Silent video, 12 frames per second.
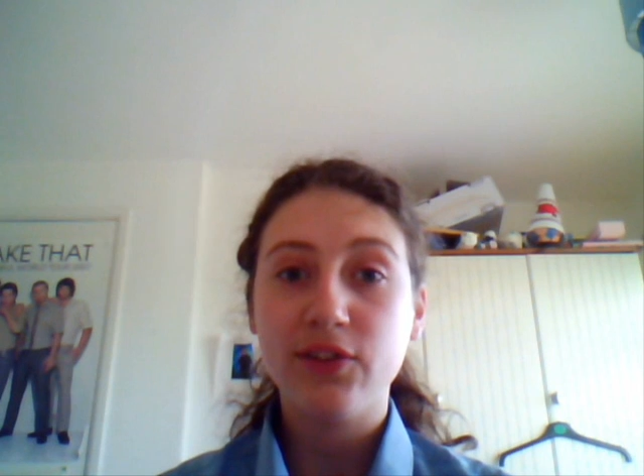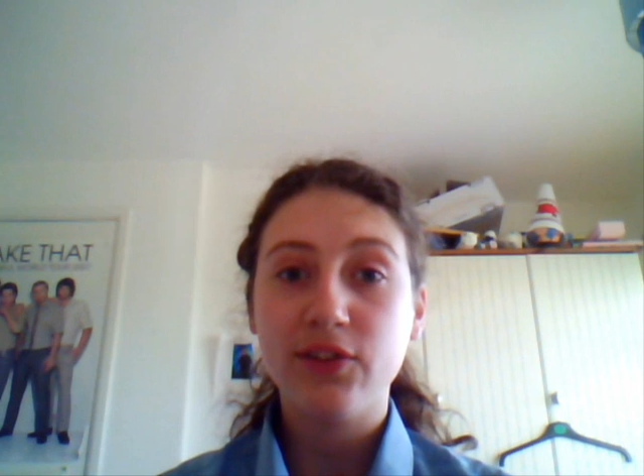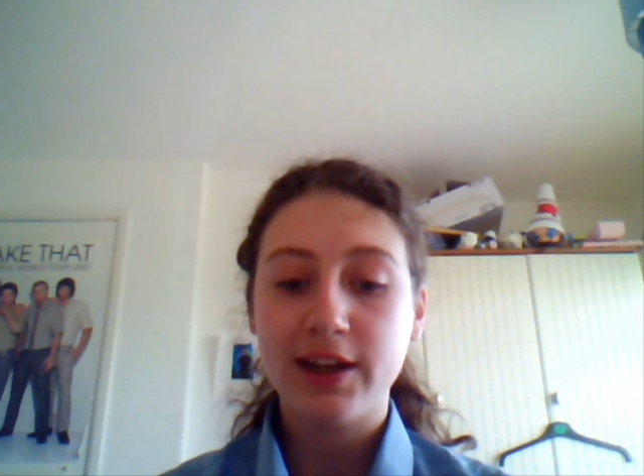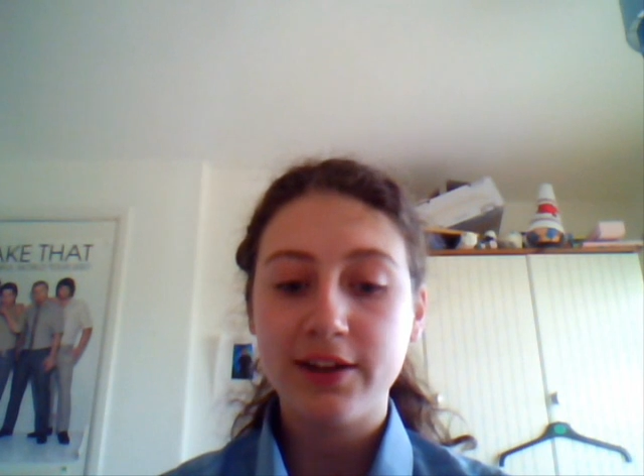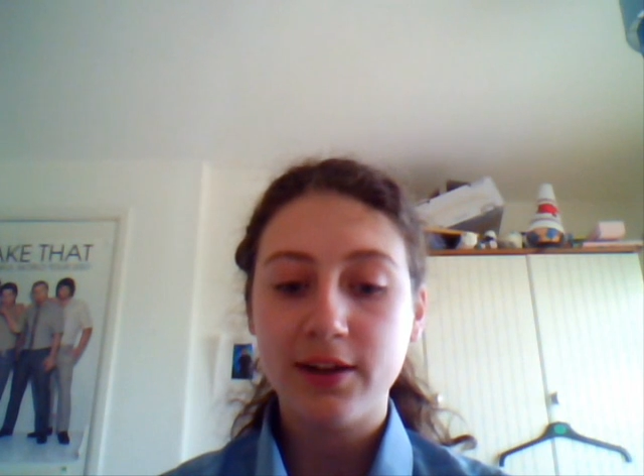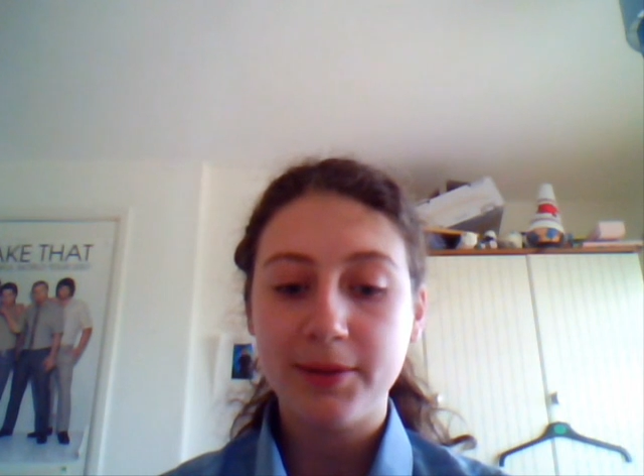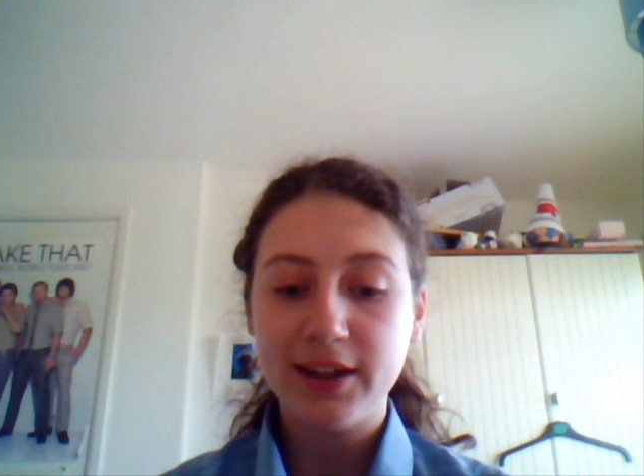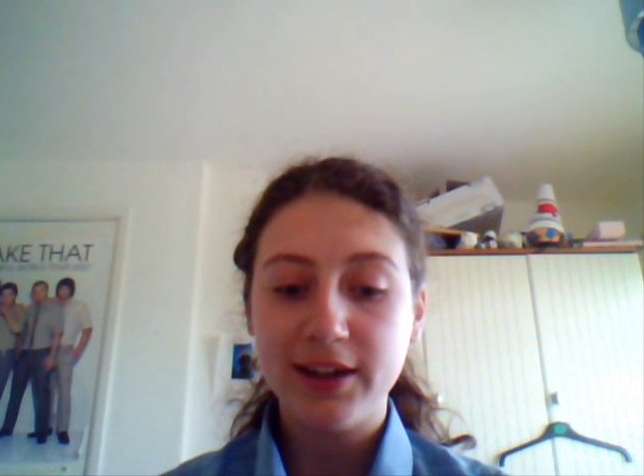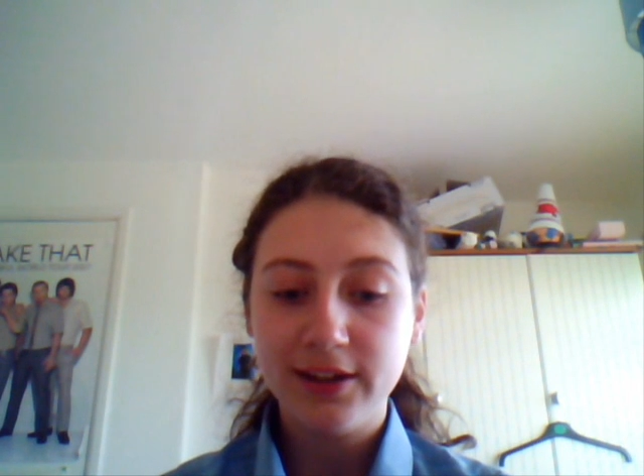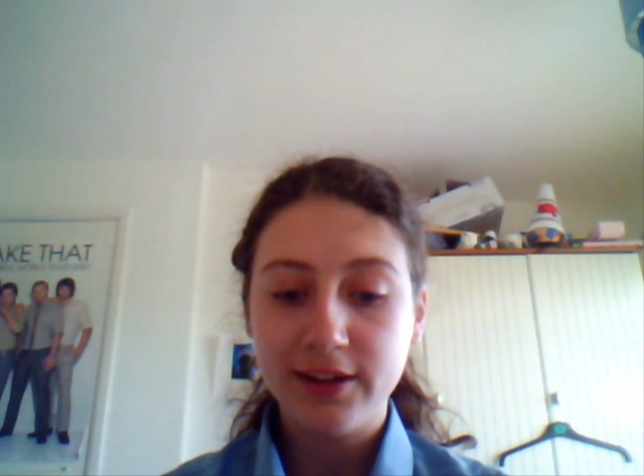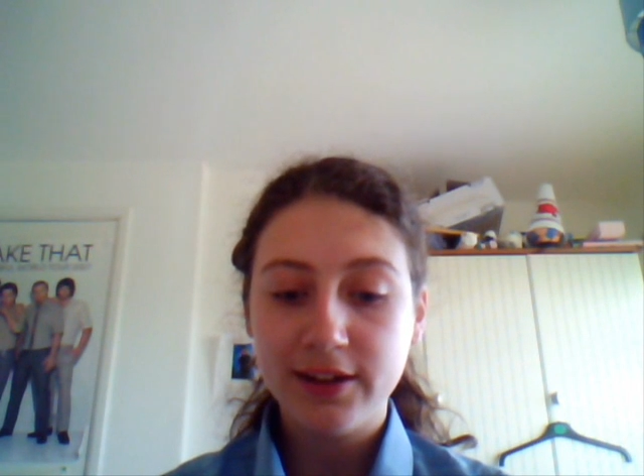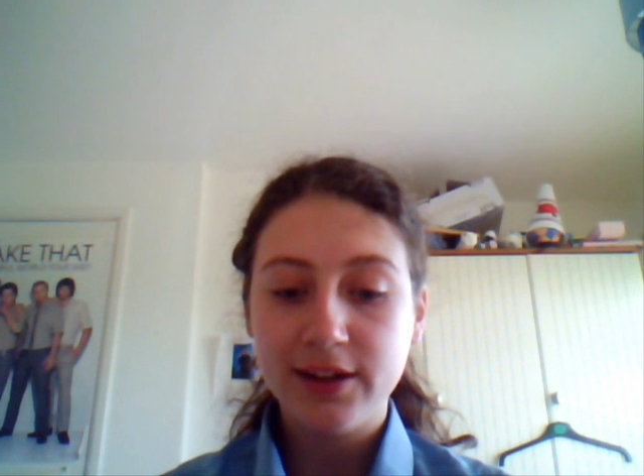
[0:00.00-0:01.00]
Favourite Teletubby?
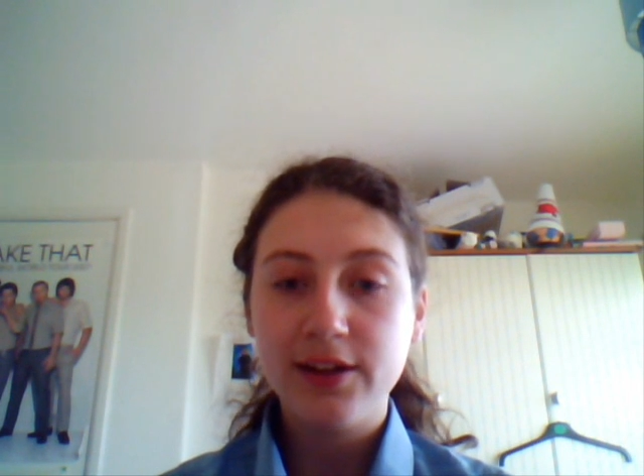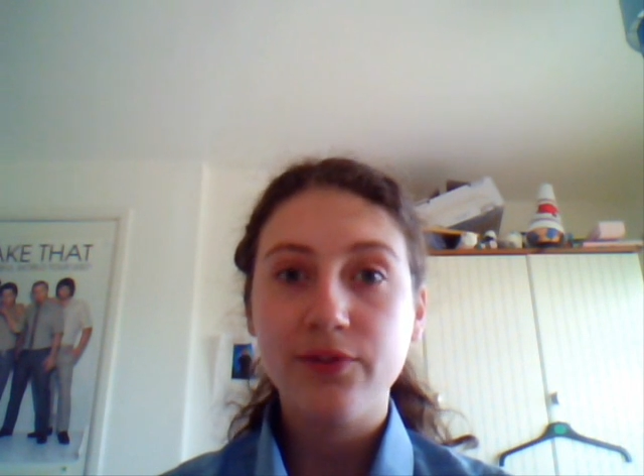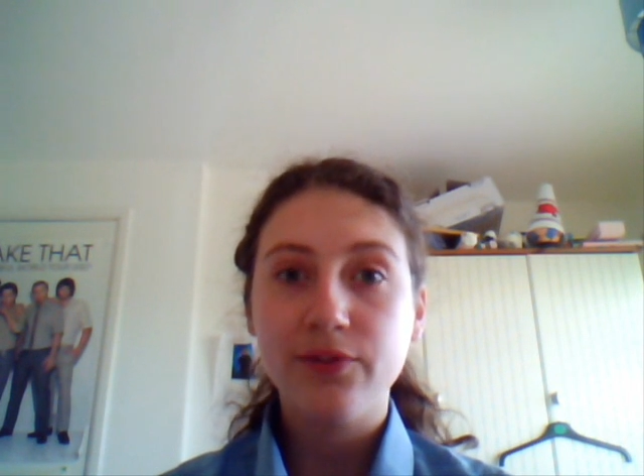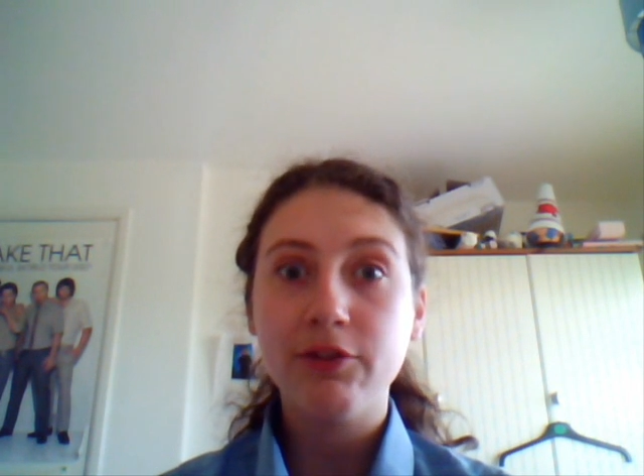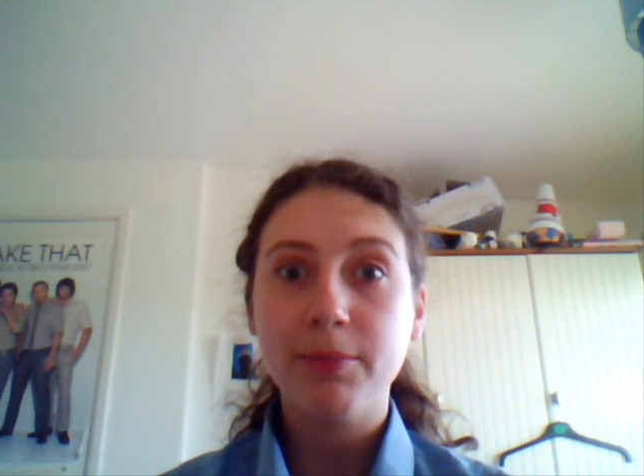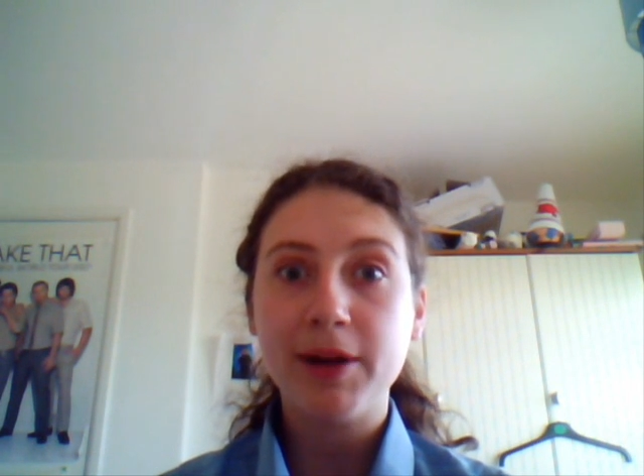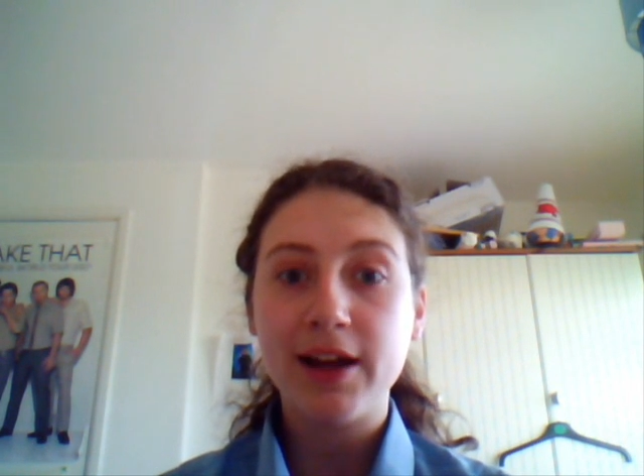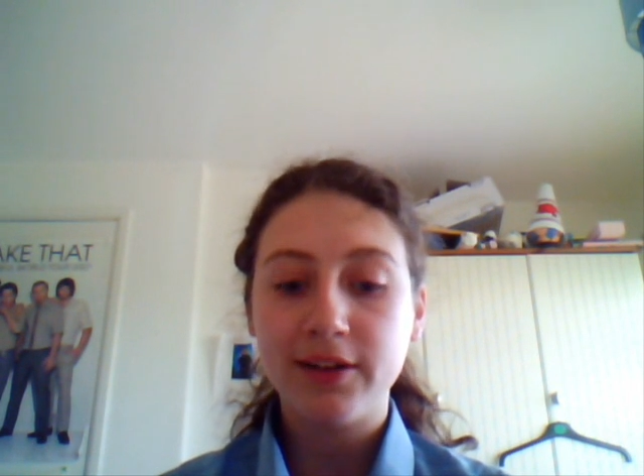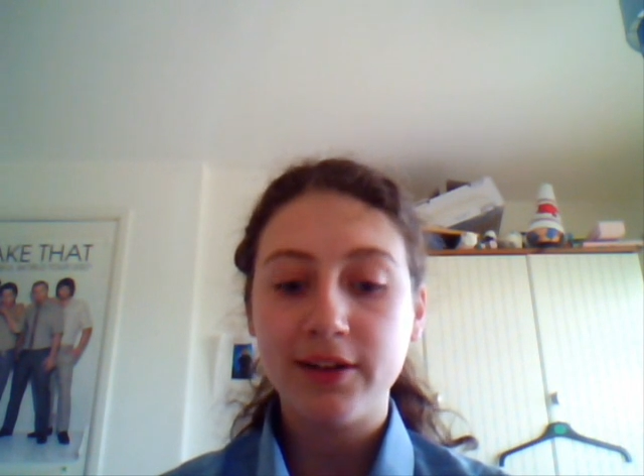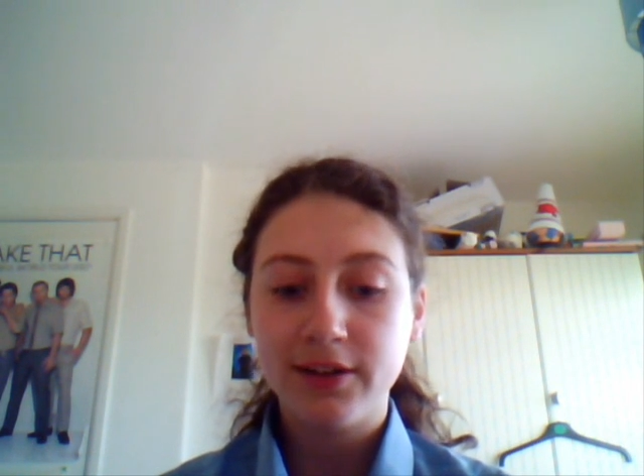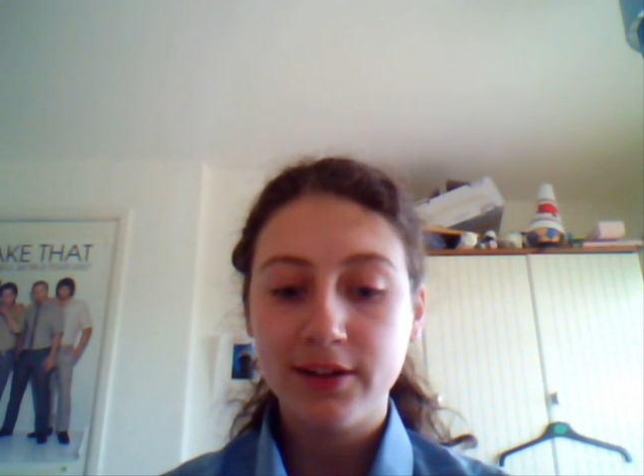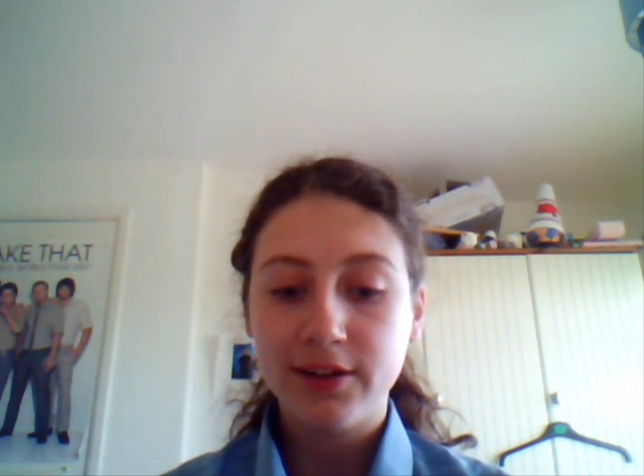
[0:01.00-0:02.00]
Favourite
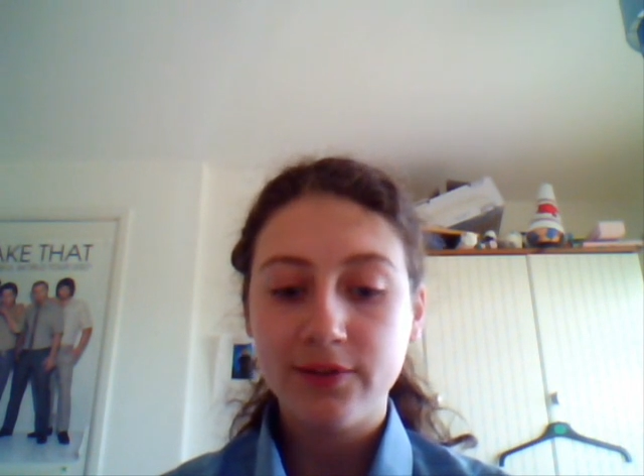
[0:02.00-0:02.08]
band?